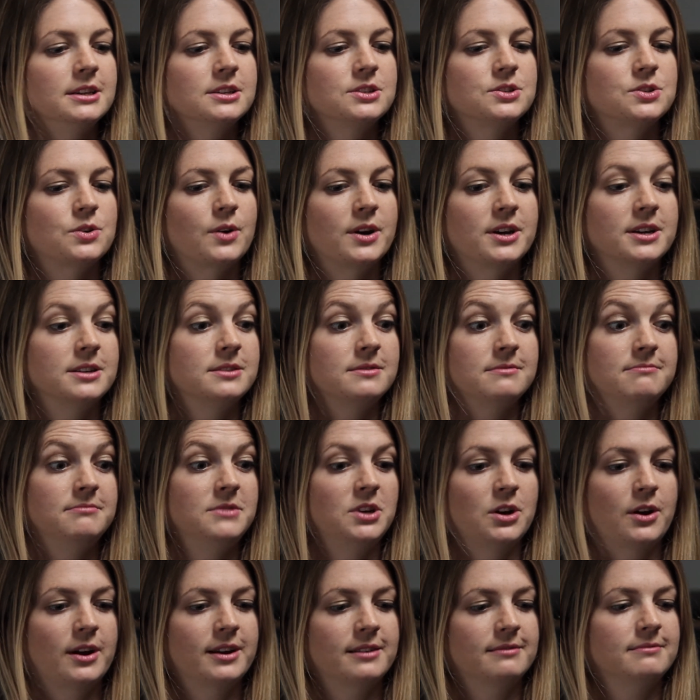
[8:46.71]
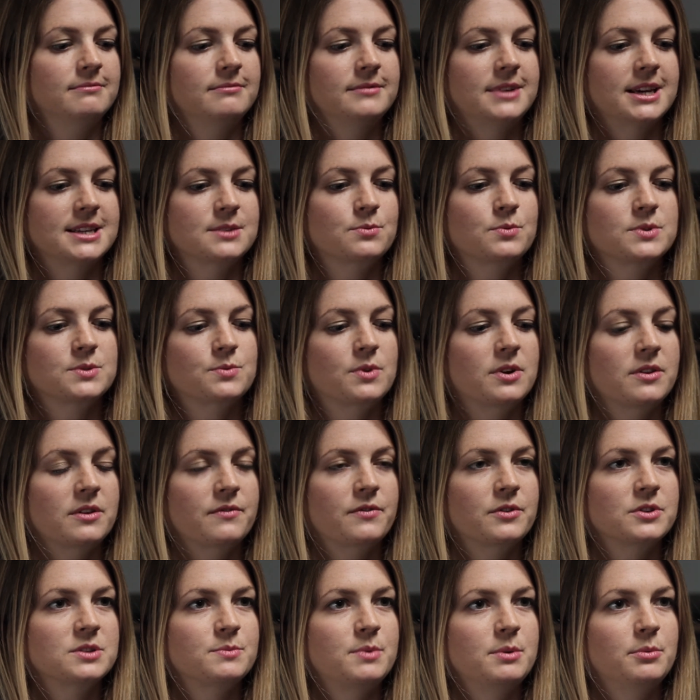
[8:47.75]
So I guess was one of the
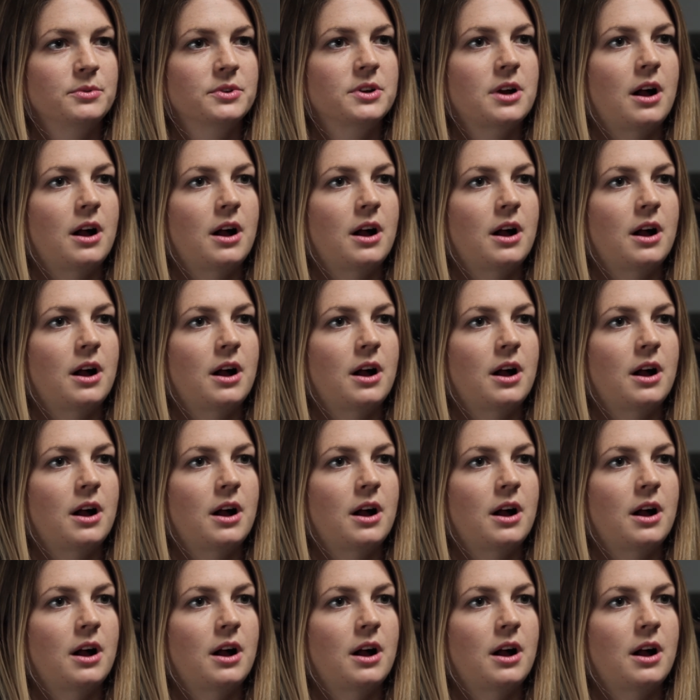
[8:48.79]
first people